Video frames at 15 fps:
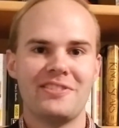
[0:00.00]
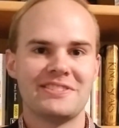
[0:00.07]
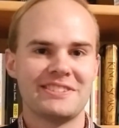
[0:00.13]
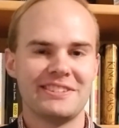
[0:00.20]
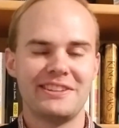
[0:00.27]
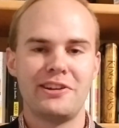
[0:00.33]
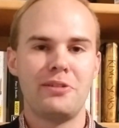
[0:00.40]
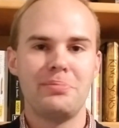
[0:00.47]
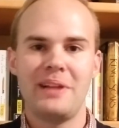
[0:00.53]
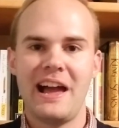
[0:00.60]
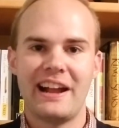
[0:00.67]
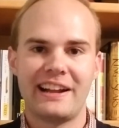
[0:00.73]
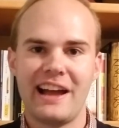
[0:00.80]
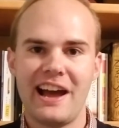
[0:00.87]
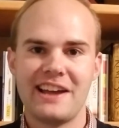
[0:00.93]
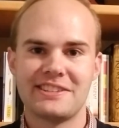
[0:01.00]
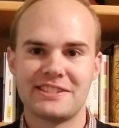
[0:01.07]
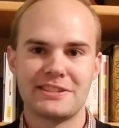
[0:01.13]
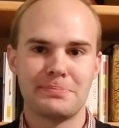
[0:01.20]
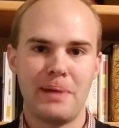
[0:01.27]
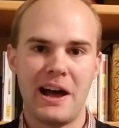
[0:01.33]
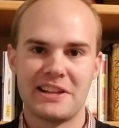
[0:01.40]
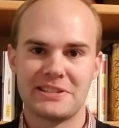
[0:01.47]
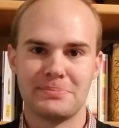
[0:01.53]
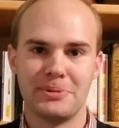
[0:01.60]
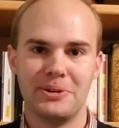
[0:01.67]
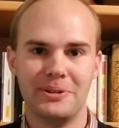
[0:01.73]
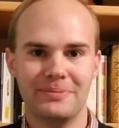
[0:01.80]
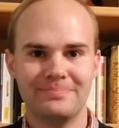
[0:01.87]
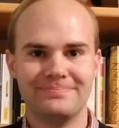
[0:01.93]
as little black eyes as
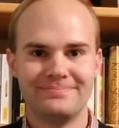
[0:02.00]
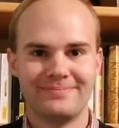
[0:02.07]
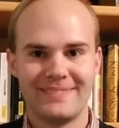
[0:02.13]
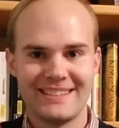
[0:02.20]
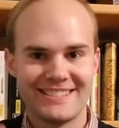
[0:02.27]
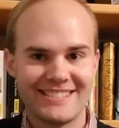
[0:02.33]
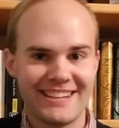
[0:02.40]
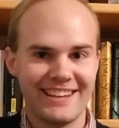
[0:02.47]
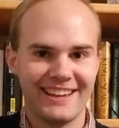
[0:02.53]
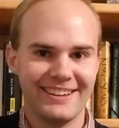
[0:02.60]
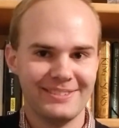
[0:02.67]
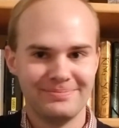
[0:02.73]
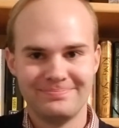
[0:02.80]
possible. See ya.